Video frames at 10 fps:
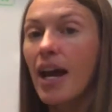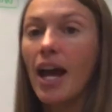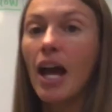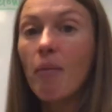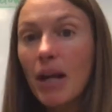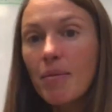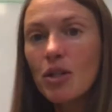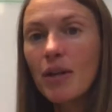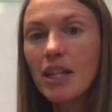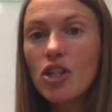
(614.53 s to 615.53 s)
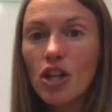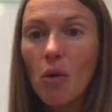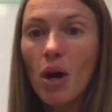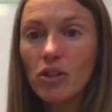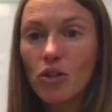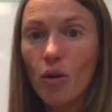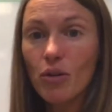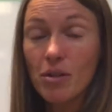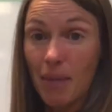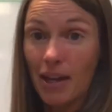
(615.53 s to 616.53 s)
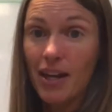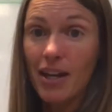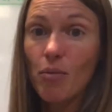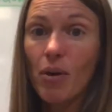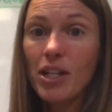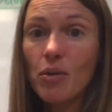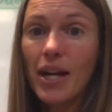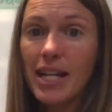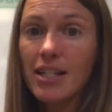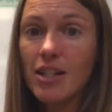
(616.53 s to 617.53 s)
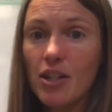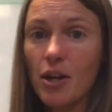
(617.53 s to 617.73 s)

And when I'm doing the show all totals method, what do I need to do?